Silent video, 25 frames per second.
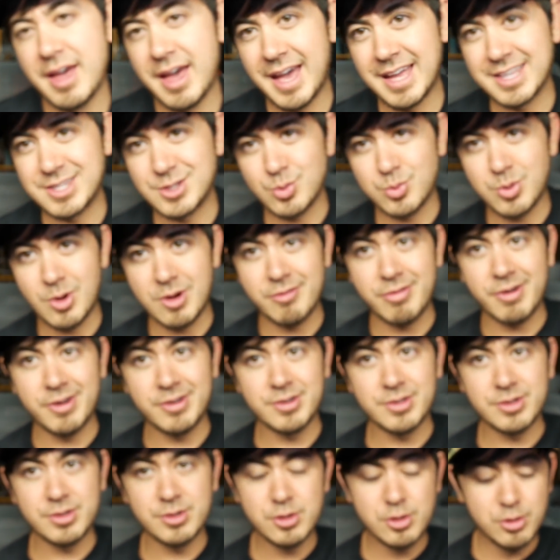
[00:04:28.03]
at
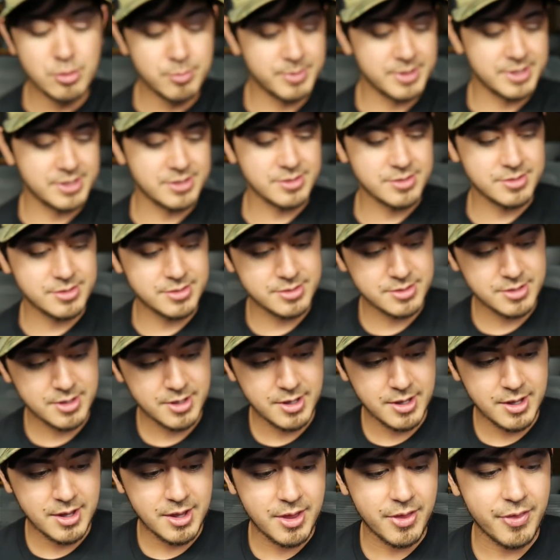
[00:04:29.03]
1200 lumens,
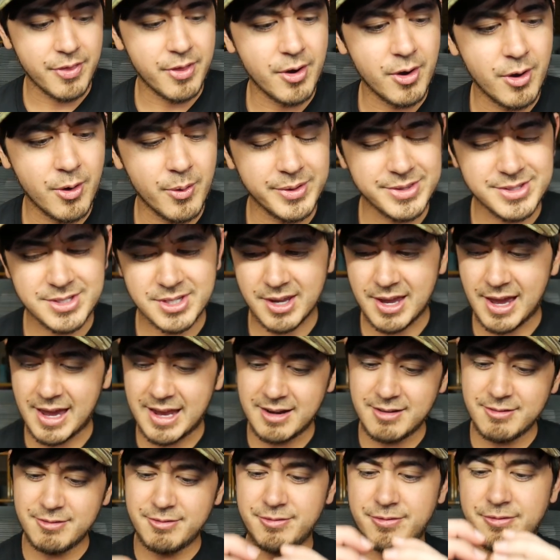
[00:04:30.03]
though it's
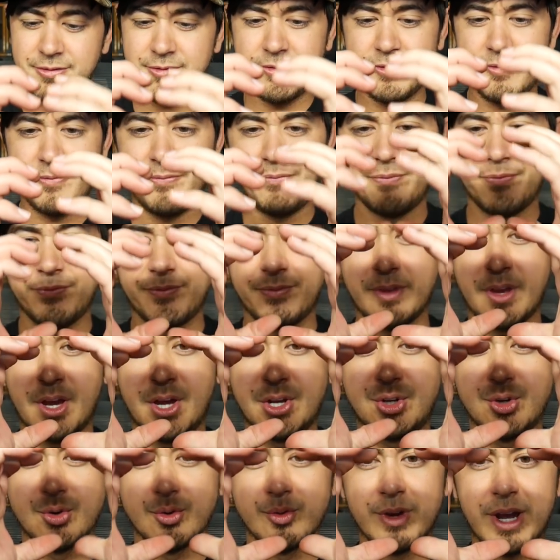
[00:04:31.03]
kind of a
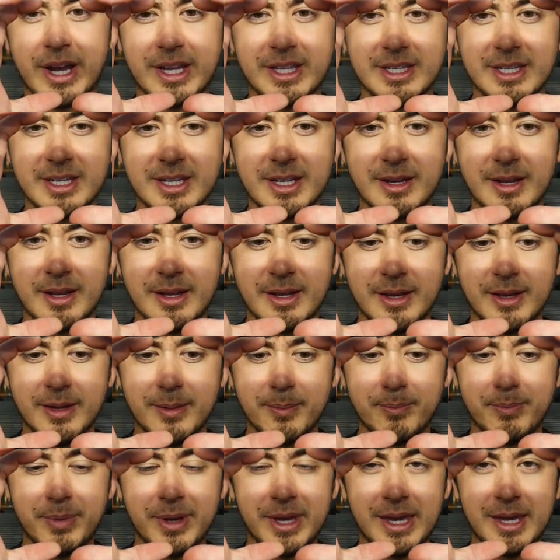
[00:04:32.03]
directed
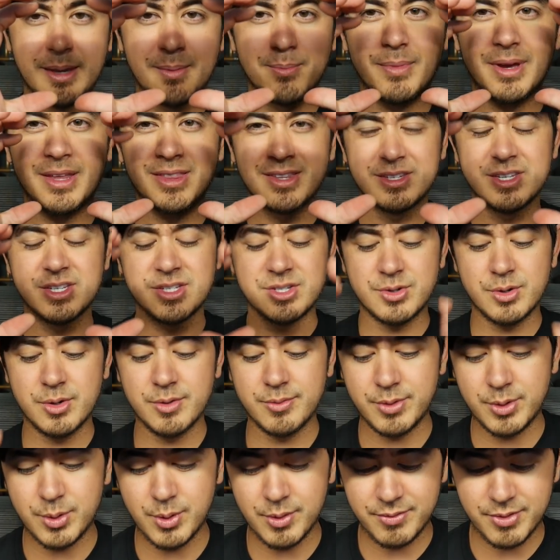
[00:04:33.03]
beam, and this isn't a
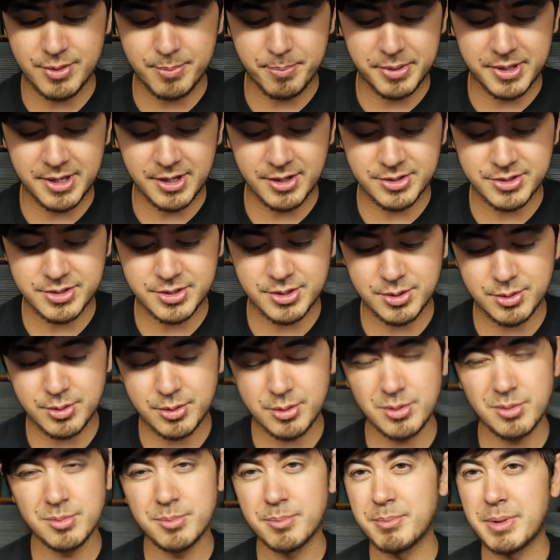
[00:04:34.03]
review of the
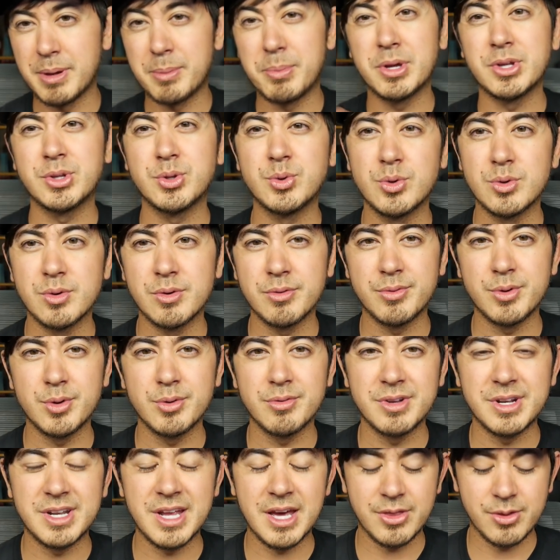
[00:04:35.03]
PL2. Maybe I'll do a review
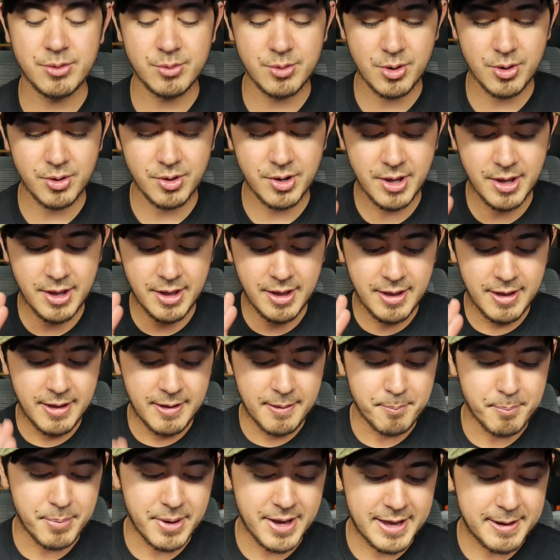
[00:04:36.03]
of it down the road,
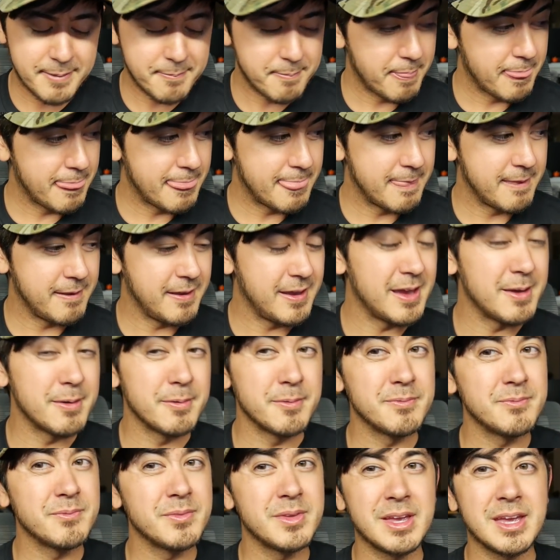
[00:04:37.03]
but
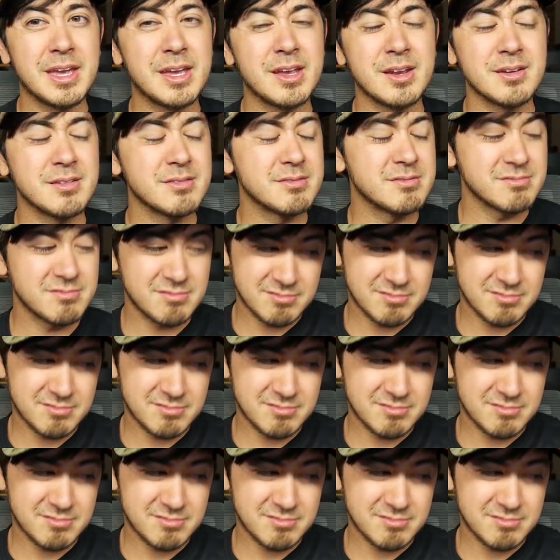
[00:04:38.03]
it it